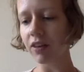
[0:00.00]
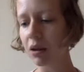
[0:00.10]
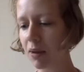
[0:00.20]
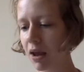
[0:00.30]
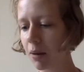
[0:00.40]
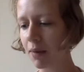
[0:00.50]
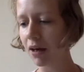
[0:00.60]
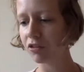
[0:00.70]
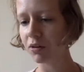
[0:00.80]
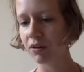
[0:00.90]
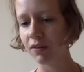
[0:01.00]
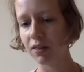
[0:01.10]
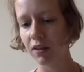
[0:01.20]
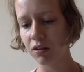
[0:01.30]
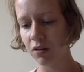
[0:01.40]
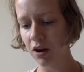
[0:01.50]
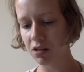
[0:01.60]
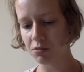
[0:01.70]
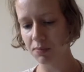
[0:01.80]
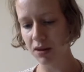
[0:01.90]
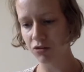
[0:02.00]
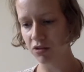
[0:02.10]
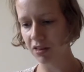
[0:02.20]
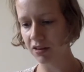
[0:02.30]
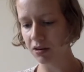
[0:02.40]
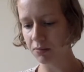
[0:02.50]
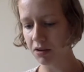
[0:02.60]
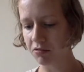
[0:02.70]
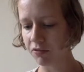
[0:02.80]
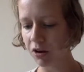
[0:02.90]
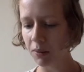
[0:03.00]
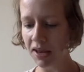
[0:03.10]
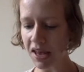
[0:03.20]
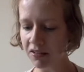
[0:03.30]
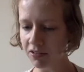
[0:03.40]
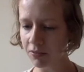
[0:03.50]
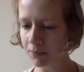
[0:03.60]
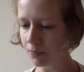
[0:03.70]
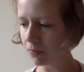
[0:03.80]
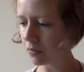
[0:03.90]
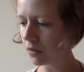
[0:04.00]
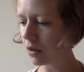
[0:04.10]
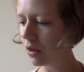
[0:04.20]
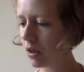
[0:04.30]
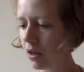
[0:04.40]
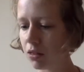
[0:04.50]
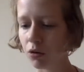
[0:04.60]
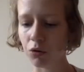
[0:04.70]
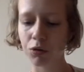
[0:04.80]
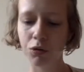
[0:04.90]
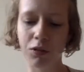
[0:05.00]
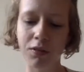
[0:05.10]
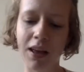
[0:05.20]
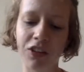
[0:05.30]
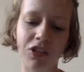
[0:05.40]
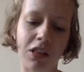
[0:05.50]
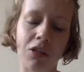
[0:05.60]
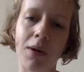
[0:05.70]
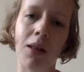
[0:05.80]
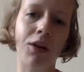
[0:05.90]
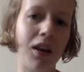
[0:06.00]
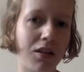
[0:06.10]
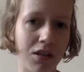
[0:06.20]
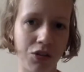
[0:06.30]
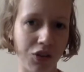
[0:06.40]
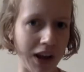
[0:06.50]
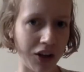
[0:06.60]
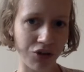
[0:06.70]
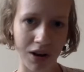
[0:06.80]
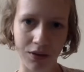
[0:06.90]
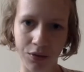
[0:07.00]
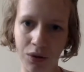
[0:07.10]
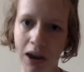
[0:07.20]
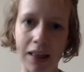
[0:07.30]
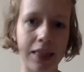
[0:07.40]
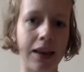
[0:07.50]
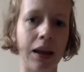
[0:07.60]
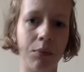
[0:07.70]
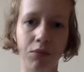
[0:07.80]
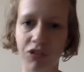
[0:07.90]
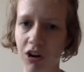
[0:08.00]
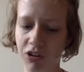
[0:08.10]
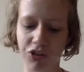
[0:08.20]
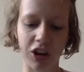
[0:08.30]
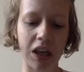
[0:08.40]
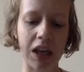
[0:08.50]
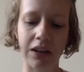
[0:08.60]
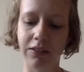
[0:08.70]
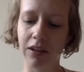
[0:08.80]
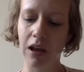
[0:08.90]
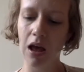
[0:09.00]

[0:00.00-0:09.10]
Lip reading: and I may come back to it if I think you guys would be interested in me reviewing it. It's got all sorts of sections as well on industry, like trend forecasting and production and